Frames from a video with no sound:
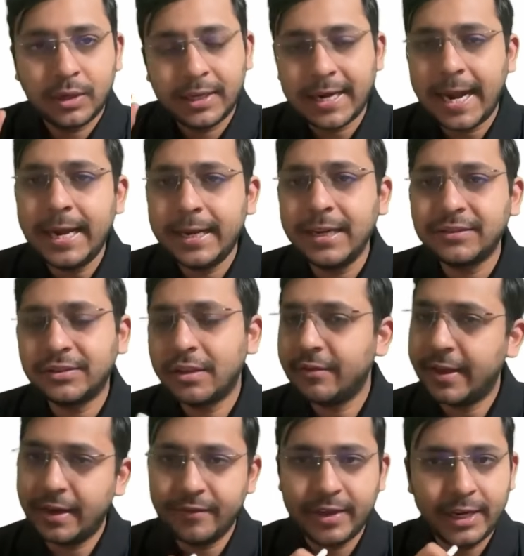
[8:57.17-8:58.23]
So grand tests
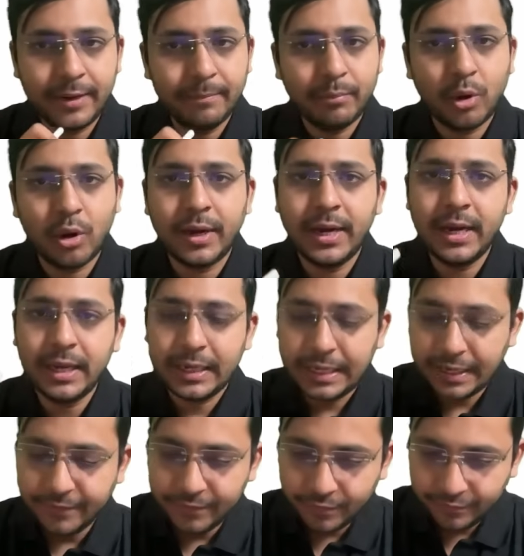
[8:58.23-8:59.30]
are very, very
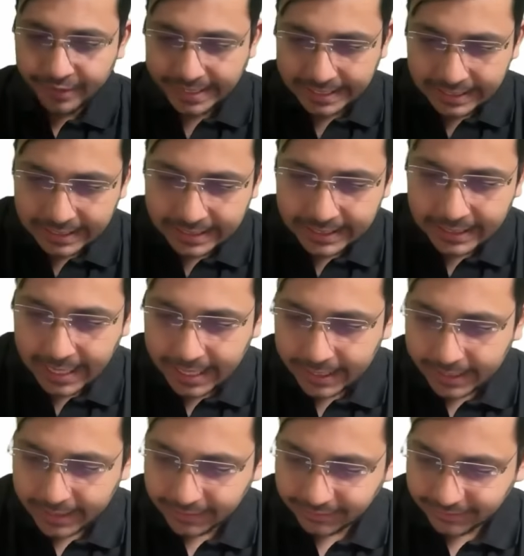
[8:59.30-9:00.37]
important. Give weekly
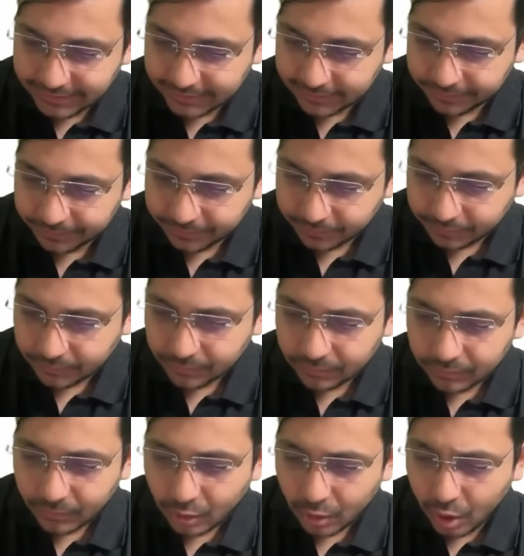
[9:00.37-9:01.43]
grand tests,
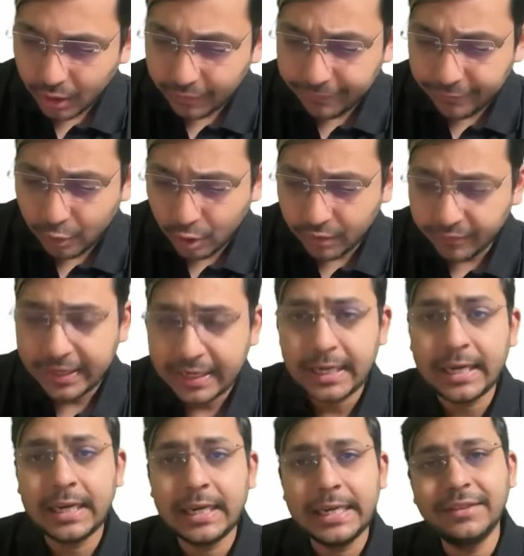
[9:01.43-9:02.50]
or if not
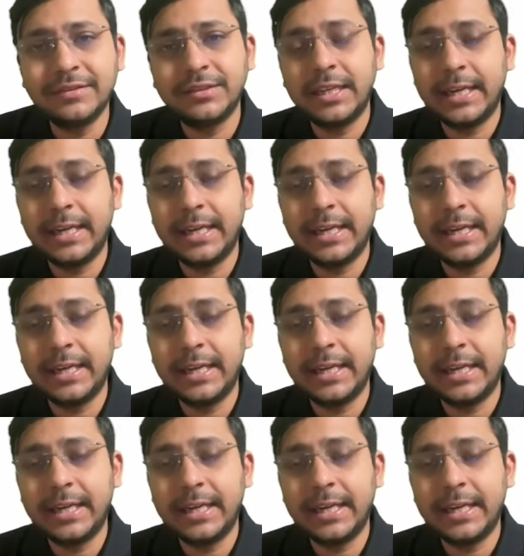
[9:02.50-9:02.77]
weekly, at